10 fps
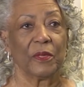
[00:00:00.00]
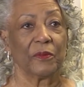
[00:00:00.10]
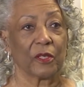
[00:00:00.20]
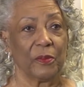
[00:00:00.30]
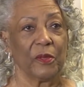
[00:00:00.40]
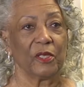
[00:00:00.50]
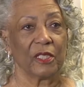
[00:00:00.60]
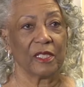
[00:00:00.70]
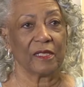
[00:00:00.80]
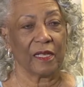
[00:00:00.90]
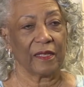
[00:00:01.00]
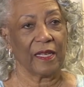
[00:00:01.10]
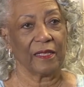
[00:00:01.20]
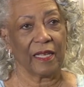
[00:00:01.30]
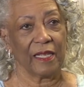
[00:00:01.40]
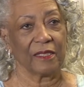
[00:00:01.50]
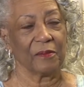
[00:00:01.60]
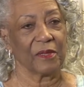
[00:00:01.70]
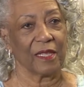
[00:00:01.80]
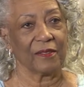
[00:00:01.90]
the communities that they engage
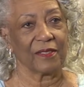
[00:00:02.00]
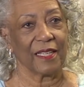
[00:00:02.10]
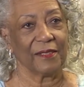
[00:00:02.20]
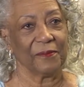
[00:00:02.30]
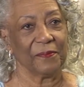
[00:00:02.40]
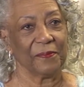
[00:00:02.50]
themselves in.